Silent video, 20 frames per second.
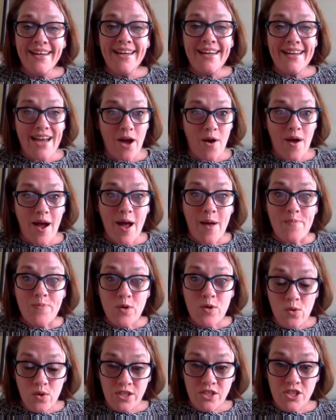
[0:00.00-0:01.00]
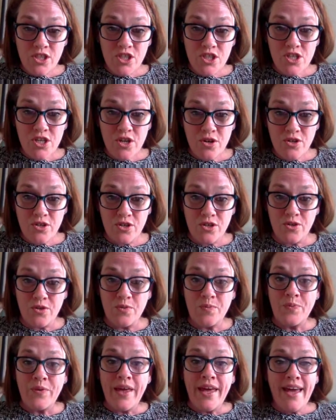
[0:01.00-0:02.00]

Now, I'm going to show you